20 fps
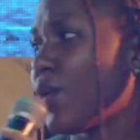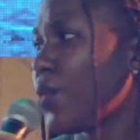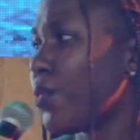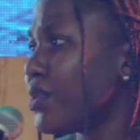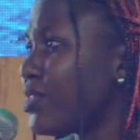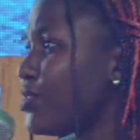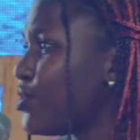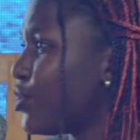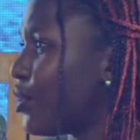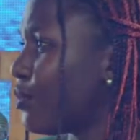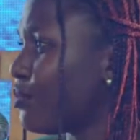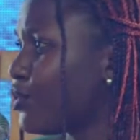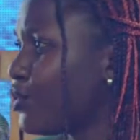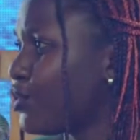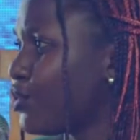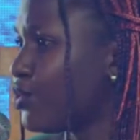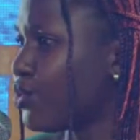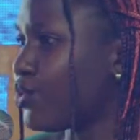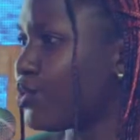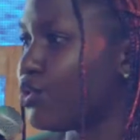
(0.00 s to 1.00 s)
Wisdom
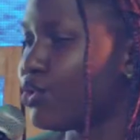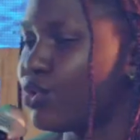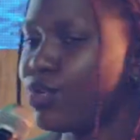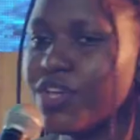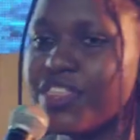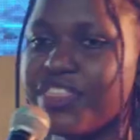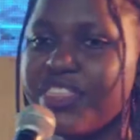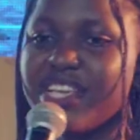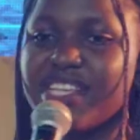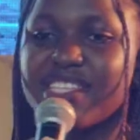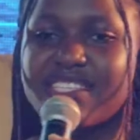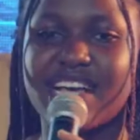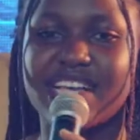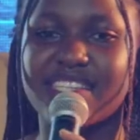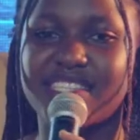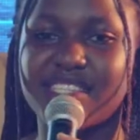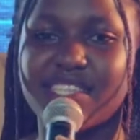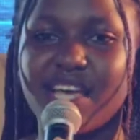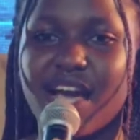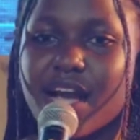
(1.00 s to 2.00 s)
to you know, things
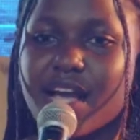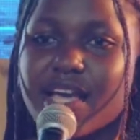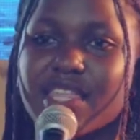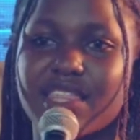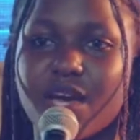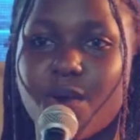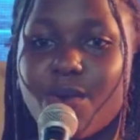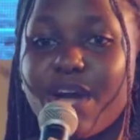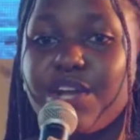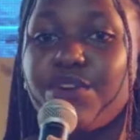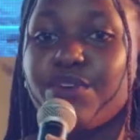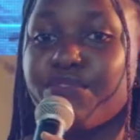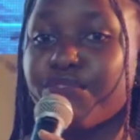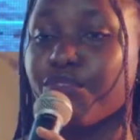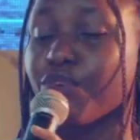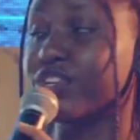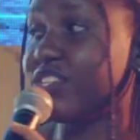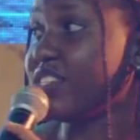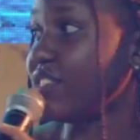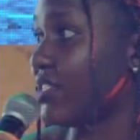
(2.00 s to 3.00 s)
are stuck. The word
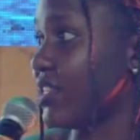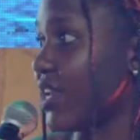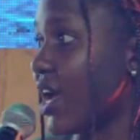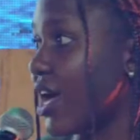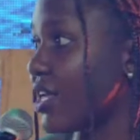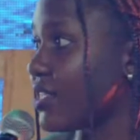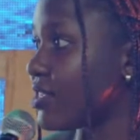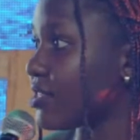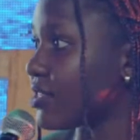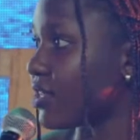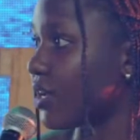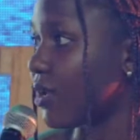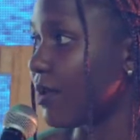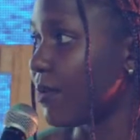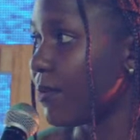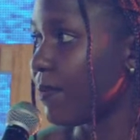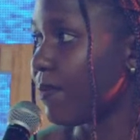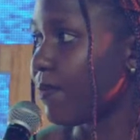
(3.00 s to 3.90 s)
of God is the answer.